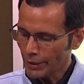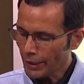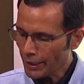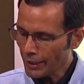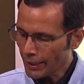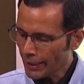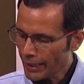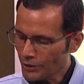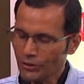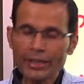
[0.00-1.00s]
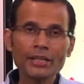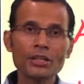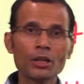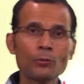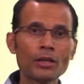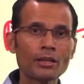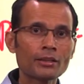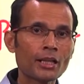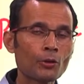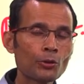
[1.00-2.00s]
AH interval,
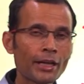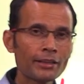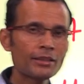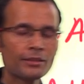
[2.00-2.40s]
now look at